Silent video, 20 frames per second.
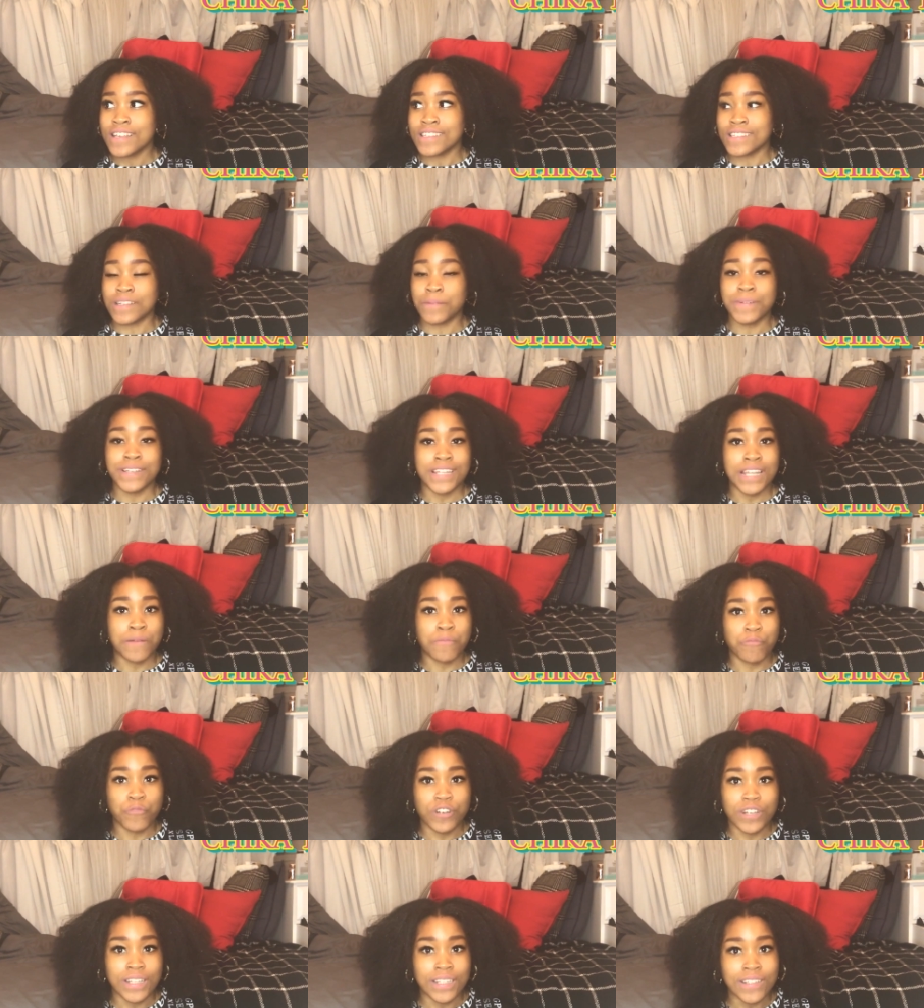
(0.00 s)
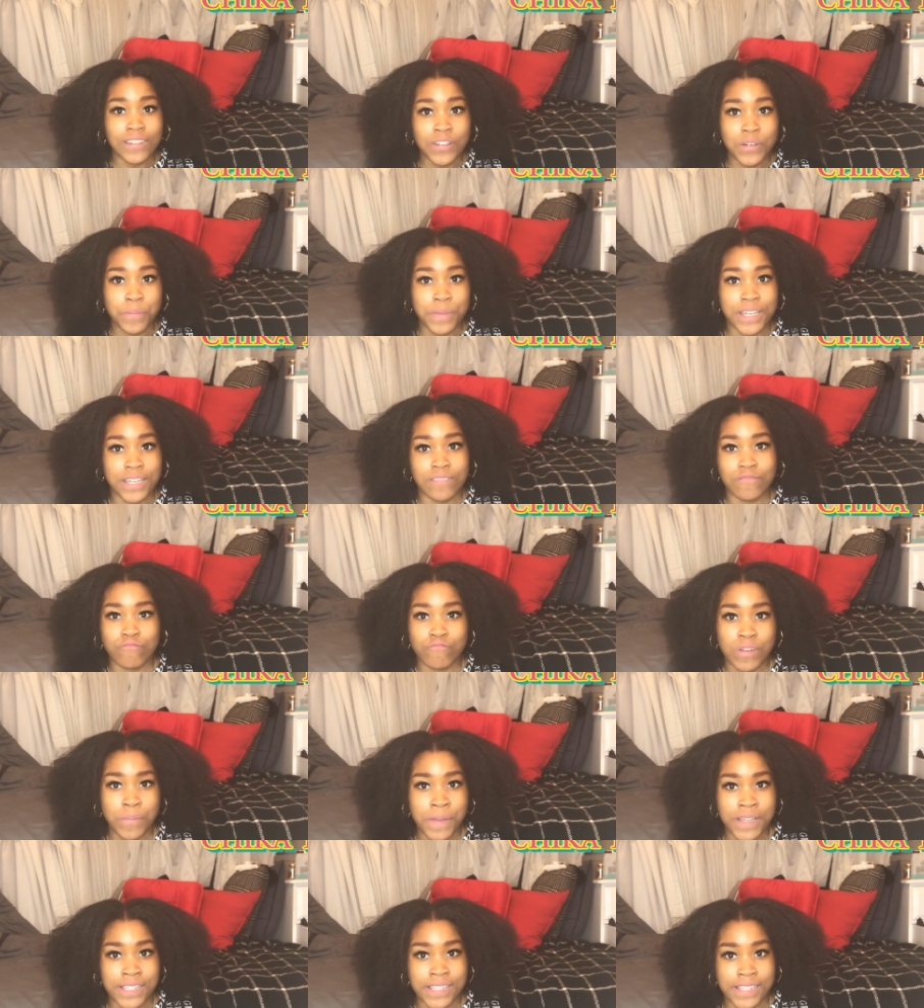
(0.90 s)
some of them were a little bit
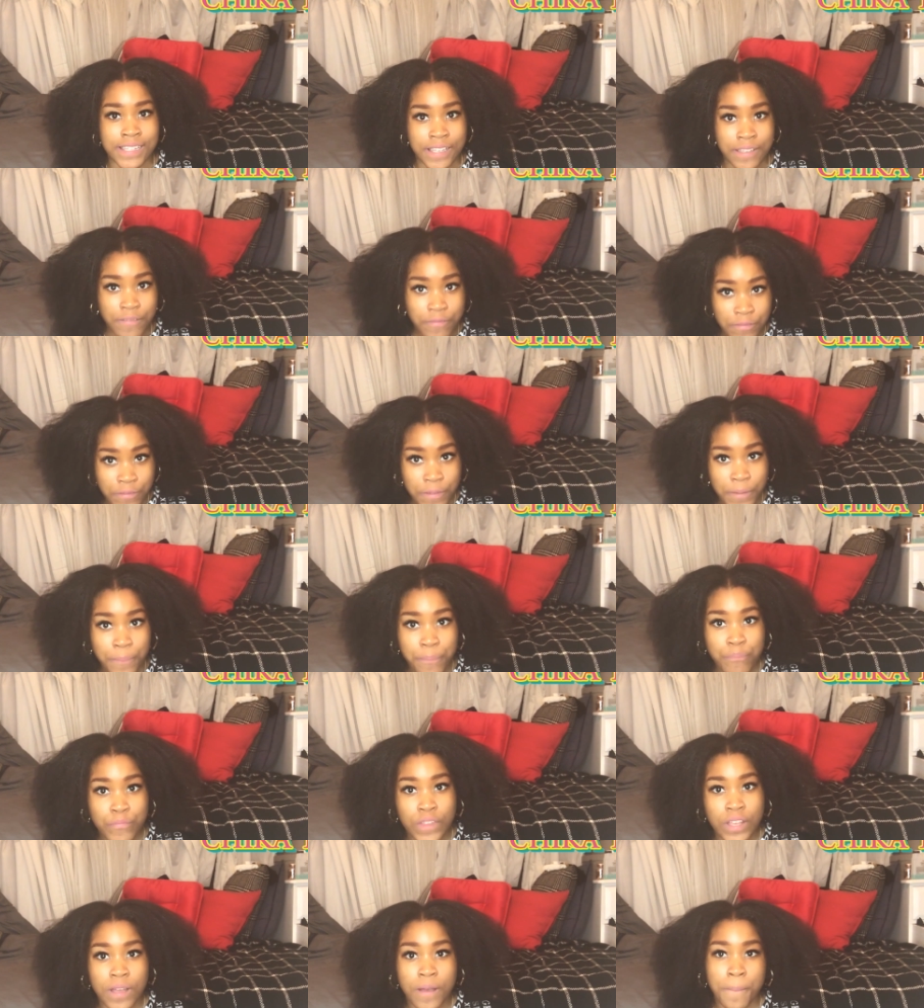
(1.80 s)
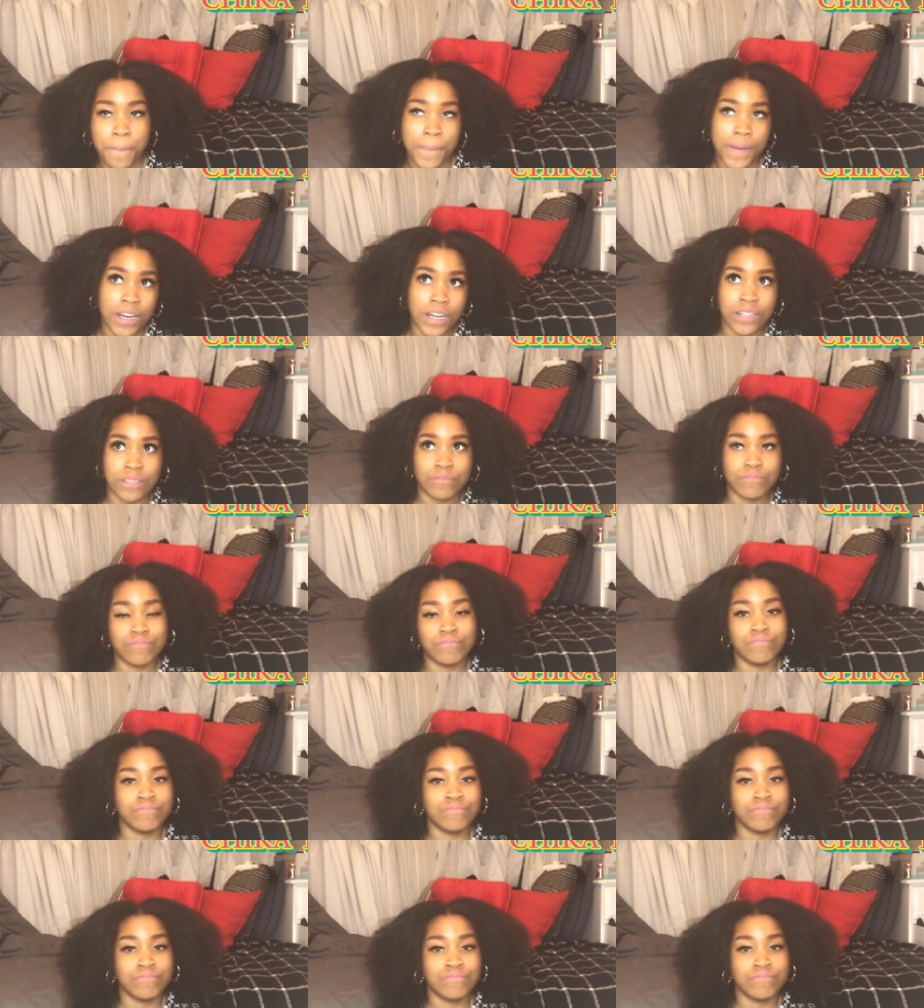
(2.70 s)
repetitive but